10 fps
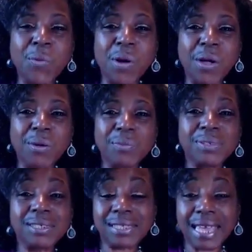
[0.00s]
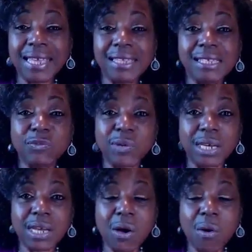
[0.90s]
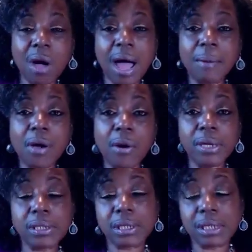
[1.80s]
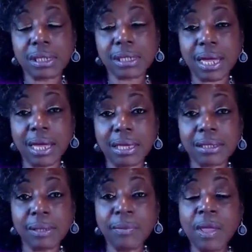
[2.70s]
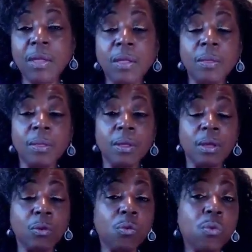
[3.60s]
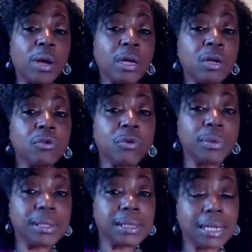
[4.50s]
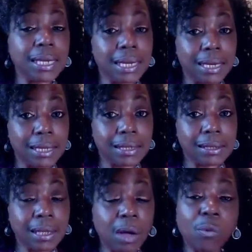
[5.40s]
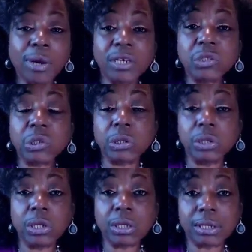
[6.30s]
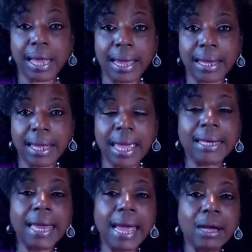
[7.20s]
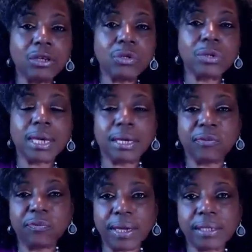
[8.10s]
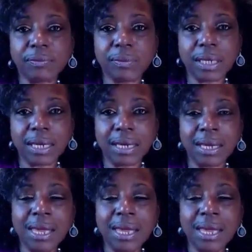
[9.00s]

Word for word: Well, today in this video, I'm going to discuss what congruency is, what it should look like, and how you can effectively